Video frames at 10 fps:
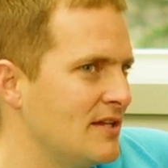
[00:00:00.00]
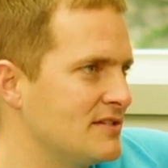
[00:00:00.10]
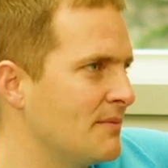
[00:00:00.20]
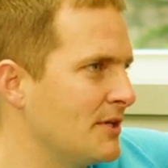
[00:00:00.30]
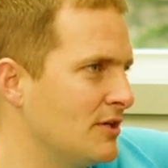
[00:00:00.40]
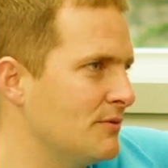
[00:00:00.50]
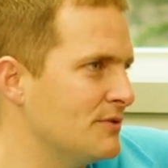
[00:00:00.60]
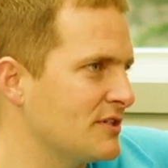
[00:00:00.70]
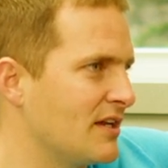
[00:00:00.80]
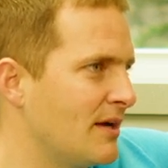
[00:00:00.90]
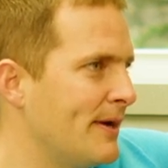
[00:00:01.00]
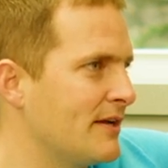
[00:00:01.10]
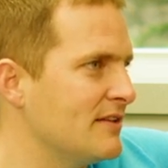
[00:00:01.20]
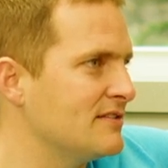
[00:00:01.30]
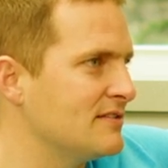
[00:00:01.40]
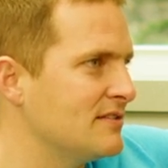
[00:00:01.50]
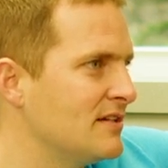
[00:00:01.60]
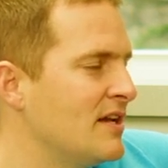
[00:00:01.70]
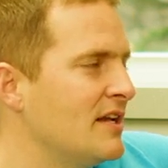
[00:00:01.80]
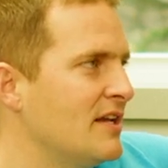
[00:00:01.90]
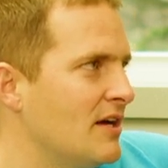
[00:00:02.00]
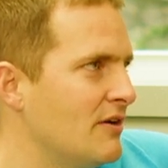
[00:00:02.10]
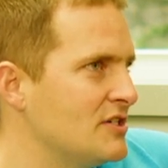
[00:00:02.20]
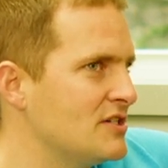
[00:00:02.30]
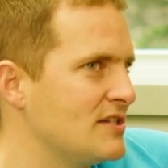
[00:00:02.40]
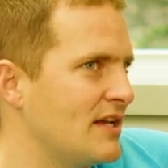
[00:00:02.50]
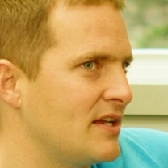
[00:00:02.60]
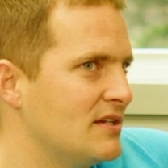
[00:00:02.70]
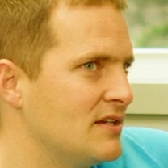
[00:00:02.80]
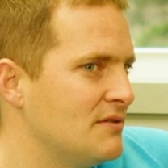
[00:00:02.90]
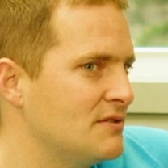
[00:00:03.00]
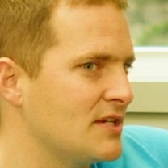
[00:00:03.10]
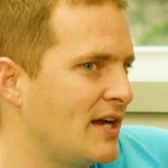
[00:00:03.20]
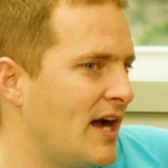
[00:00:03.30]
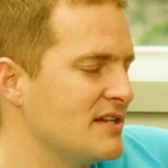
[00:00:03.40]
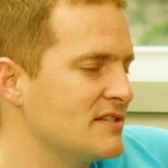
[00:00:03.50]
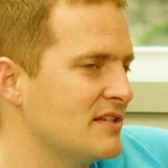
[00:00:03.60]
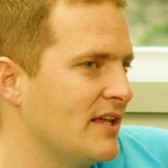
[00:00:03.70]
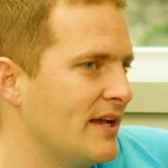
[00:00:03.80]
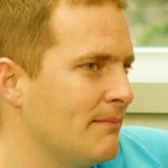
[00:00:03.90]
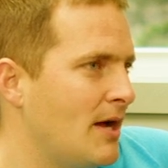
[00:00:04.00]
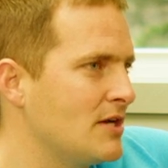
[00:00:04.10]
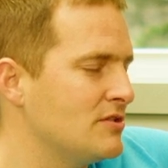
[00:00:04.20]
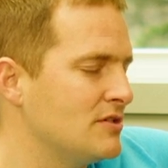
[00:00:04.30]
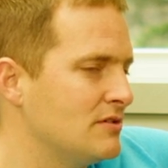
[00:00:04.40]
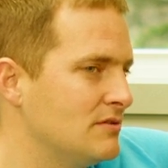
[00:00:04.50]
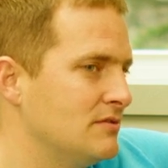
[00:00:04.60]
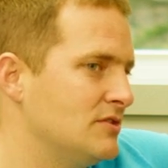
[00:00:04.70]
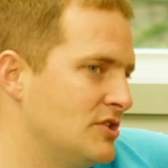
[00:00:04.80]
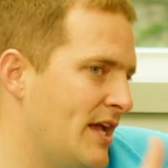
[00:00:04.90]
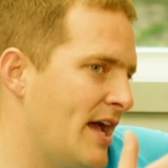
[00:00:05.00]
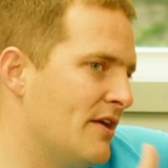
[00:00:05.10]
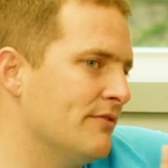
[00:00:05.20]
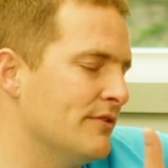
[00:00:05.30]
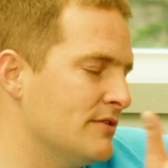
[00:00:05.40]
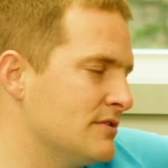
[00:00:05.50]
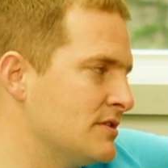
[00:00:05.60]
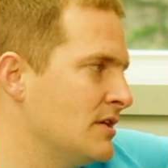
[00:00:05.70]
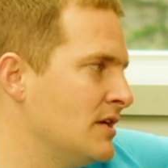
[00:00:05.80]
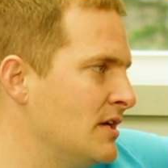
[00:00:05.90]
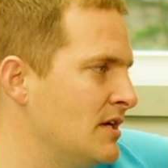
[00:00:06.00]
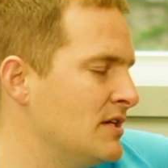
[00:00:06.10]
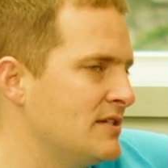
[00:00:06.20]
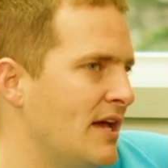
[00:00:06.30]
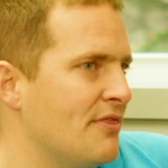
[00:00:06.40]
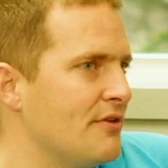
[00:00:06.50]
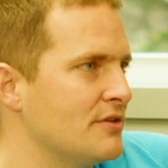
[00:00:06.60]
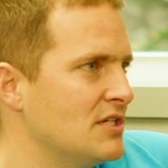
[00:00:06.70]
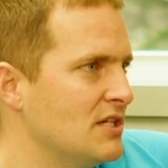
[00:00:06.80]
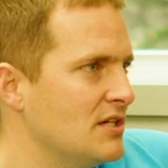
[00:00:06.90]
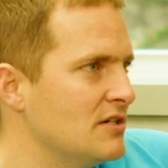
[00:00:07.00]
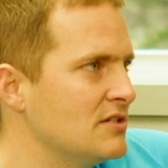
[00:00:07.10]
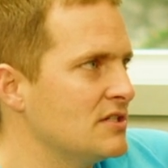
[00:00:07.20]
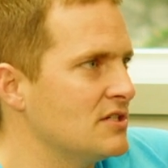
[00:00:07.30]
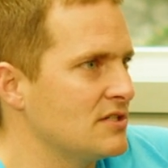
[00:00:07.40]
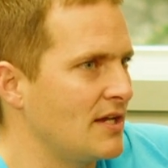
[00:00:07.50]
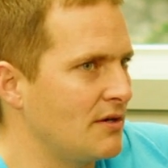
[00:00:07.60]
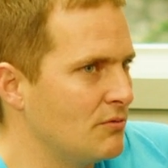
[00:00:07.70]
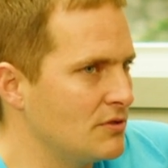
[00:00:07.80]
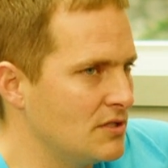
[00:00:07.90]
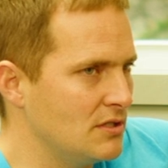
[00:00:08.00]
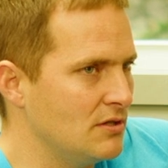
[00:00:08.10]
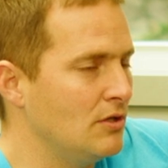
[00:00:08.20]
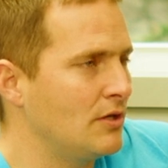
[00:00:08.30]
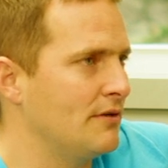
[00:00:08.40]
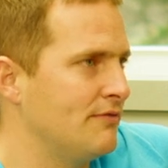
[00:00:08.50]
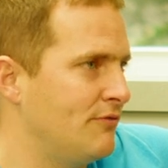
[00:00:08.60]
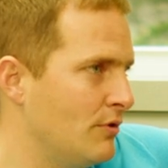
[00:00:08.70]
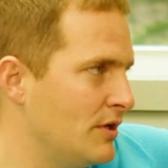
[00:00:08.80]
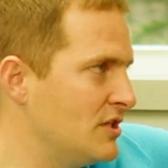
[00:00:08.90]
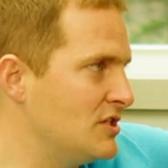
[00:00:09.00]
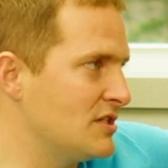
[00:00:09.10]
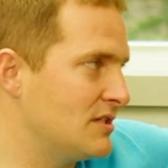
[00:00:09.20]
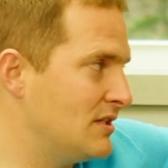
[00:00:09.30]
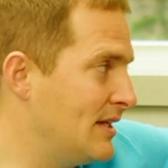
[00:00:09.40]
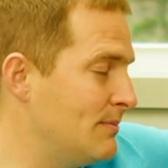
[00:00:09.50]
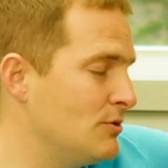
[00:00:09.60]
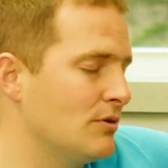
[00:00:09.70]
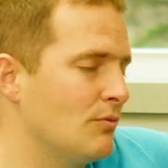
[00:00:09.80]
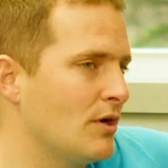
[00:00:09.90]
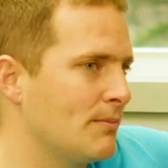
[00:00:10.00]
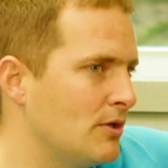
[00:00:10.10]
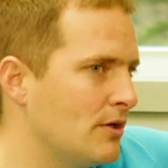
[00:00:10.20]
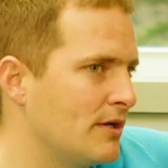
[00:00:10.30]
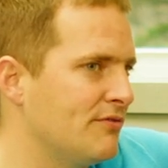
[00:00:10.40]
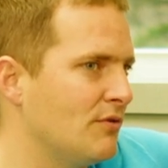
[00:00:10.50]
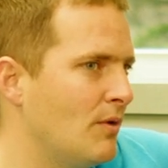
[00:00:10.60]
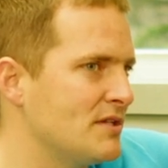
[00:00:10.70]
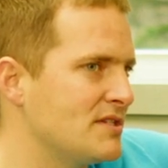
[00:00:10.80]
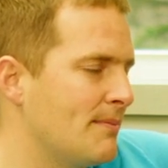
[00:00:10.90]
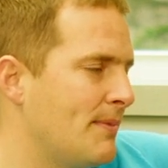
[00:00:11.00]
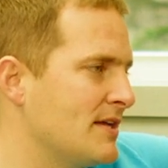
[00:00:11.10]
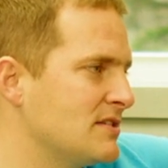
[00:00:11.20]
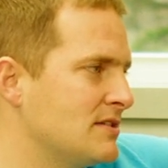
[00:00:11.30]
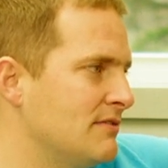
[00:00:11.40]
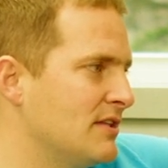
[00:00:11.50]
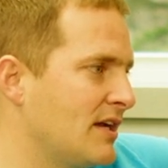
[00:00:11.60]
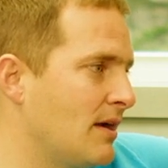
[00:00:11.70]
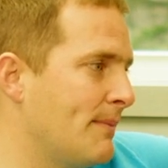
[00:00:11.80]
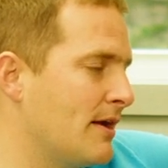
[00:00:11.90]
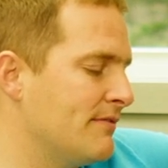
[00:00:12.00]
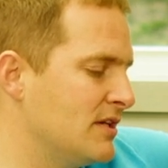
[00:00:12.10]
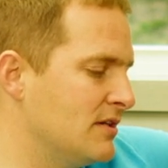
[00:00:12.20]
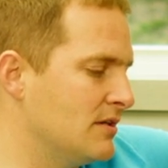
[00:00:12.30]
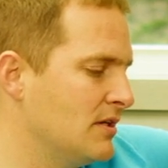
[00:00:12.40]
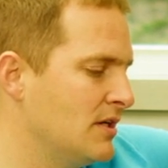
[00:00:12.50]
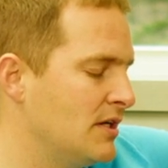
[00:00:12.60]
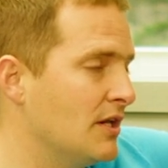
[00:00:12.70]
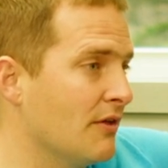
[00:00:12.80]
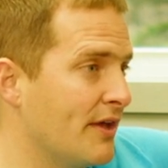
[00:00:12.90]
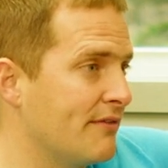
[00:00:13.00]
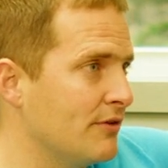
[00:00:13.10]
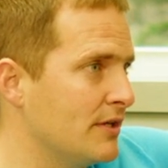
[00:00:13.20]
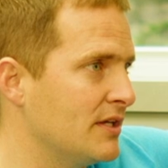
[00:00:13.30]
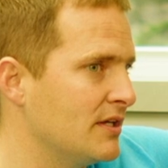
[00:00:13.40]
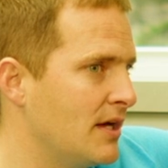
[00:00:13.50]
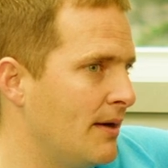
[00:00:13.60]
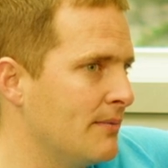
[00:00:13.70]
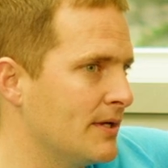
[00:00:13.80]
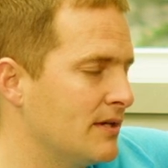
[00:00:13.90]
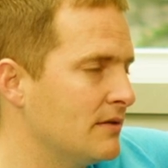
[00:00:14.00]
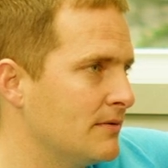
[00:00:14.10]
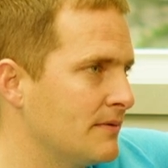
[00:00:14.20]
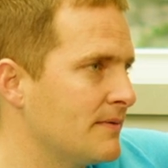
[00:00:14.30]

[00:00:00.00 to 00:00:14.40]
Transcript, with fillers: that something good was going to come out of this. Correct. You know, and just like it was a constant like mantra sh- she had over those 10, 13 years is just like w- looking for it. And you just, you keep doing the work, but looking for what's that positivity that can come out of it. And, you know, thankfully. Um, and, and,